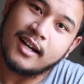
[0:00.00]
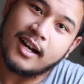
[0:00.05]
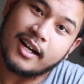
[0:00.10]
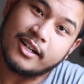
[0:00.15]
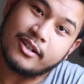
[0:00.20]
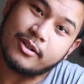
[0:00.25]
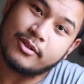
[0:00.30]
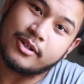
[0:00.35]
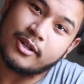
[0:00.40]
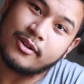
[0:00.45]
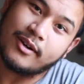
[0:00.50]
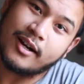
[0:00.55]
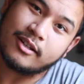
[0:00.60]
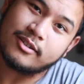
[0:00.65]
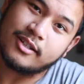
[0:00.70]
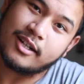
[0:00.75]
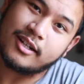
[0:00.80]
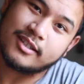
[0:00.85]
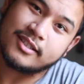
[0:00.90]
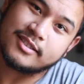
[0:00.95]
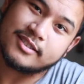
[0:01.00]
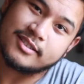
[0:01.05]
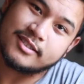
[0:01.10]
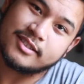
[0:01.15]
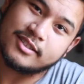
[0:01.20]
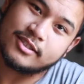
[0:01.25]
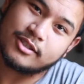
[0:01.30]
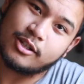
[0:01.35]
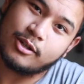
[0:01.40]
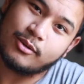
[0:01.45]
I don't know how long this is
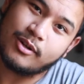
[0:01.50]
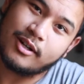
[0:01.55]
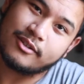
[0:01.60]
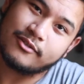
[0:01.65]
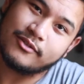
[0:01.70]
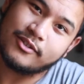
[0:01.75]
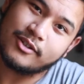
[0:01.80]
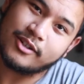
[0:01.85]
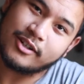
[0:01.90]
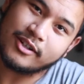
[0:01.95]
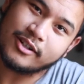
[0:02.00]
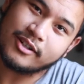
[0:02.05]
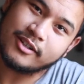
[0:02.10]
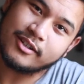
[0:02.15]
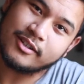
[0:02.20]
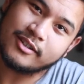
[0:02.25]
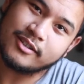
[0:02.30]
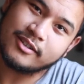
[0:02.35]
gonna go on for.